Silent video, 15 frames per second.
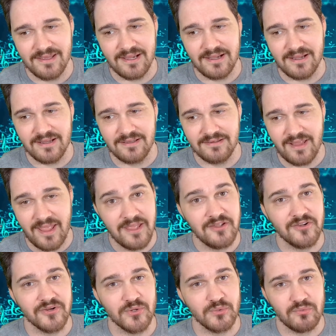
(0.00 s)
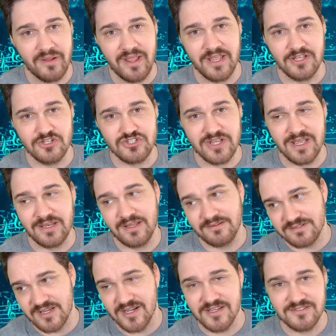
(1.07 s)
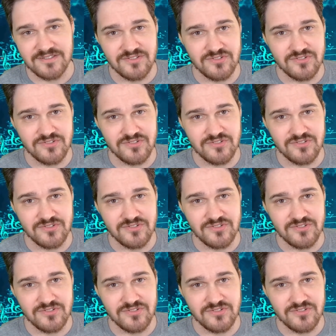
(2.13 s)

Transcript: Anger, rage, and that ties